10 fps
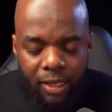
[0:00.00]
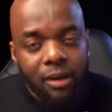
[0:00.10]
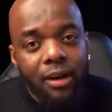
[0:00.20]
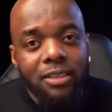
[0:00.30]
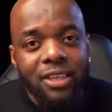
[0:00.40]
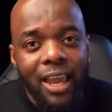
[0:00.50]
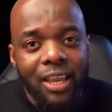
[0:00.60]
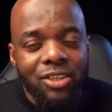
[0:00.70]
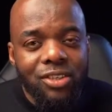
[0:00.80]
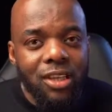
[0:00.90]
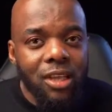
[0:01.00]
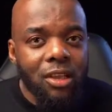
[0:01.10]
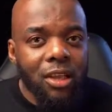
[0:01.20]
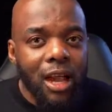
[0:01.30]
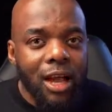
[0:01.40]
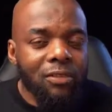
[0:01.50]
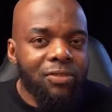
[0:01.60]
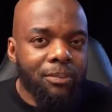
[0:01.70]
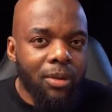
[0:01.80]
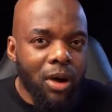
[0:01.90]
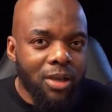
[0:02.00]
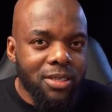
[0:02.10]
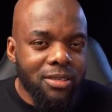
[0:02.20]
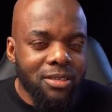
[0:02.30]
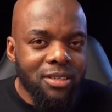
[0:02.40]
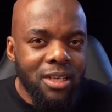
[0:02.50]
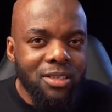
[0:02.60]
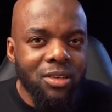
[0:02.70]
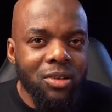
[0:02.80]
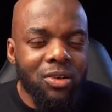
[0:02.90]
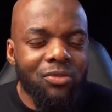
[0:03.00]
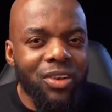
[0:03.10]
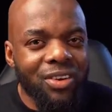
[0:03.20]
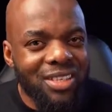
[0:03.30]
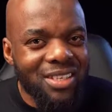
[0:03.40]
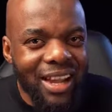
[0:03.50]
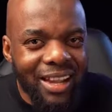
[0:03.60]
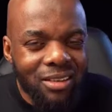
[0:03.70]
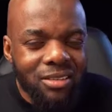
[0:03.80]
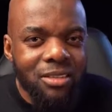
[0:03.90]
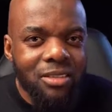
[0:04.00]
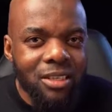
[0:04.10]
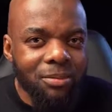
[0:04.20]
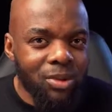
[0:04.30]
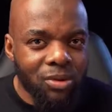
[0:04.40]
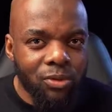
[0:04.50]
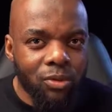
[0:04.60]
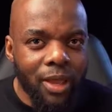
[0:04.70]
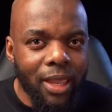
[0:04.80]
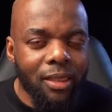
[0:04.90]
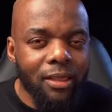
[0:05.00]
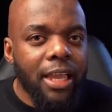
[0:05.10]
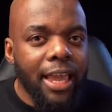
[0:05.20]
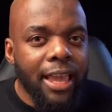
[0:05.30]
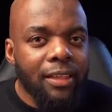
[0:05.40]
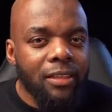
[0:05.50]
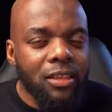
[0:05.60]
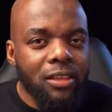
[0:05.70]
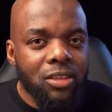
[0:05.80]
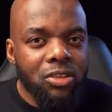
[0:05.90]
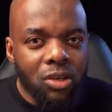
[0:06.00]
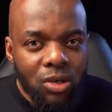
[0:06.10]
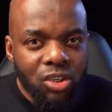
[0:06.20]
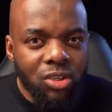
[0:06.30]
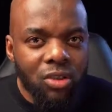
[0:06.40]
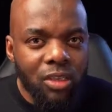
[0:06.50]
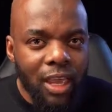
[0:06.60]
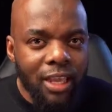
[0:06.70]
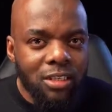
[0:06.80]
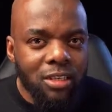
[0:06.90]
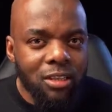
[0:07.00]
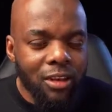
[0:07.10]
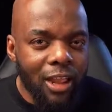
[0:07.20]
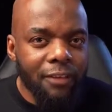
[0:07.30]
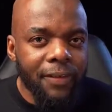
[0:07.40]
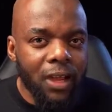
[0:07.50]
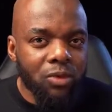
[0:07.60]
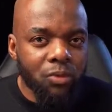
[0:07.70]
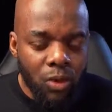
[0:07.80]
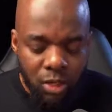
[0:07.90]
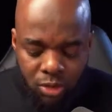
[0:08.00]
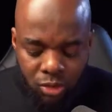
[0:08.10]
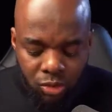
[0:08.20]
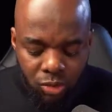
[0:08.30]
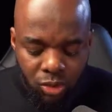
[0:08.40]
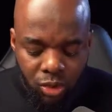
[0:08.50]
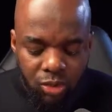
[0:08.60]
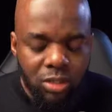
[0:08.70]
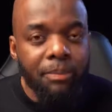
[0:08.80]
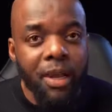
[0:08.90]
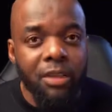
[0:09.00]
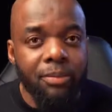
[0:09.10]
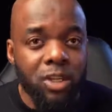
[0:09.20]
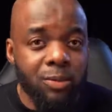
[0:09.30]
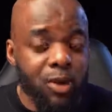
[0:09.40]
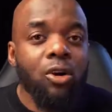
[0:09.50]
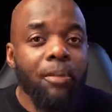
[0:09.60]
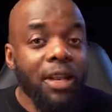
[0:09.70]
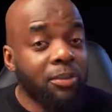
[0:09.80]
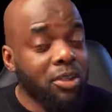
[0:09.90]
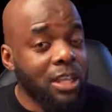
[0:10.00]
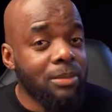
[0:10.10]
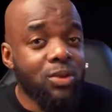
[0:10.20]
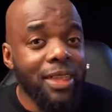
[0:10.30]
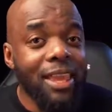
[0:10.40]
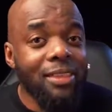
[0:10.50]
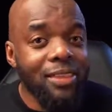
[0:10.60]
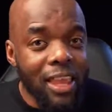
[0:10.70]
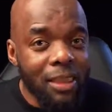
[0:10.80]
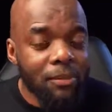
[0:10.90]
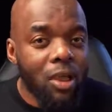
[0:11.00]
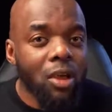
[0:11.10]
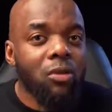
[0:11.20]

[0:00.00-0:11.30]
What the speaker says: LearnDash out of the box doesn't look very styled in a beautiful way. And the solution to that I found was to use BuddyBoss. So BuddyBoss comes with a theme,